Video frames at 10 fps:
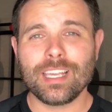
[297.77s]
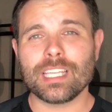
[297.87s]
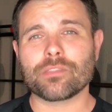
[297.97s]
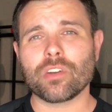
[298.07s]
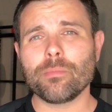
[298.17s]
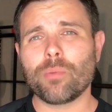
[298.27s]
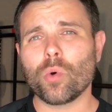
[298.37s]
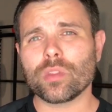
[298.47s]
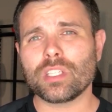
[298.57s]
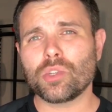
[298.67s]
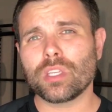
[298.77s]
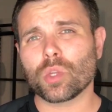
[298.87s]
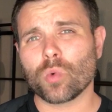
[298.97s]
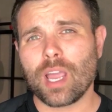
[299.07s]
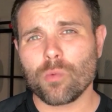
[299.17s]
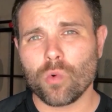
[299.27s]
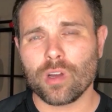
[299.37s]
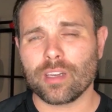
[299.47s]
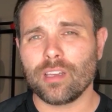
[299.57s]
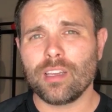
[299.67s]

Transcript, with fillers: It's very important that you get the right one.